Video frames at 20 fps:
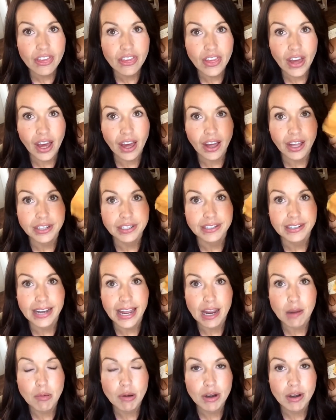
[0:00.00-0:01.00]
the
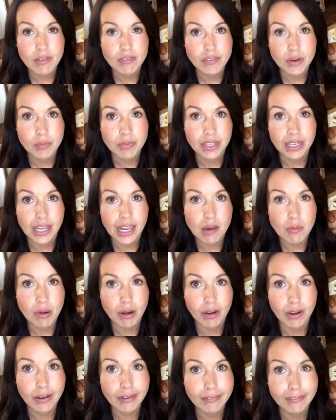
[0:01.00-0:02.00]
neighbor from the
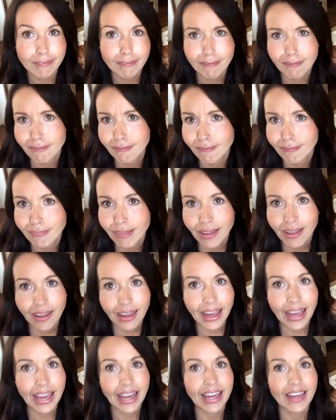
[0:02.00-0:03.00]
neighbor.
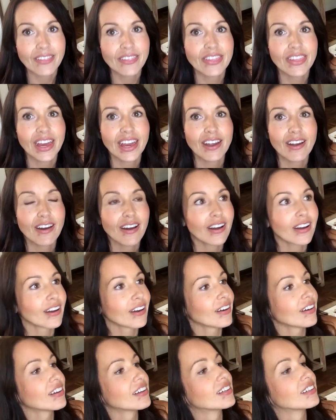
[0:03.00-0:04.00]
And they
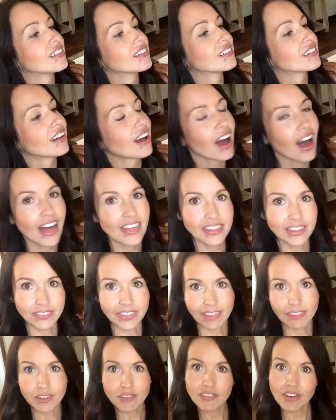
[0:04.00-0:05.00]
are, I
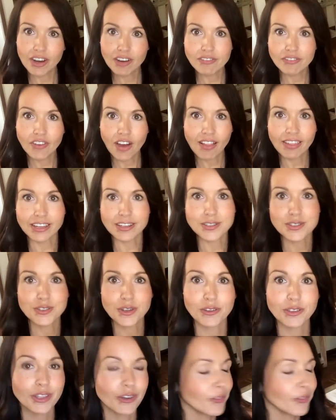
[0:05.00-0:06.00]
think they look very fallish, don't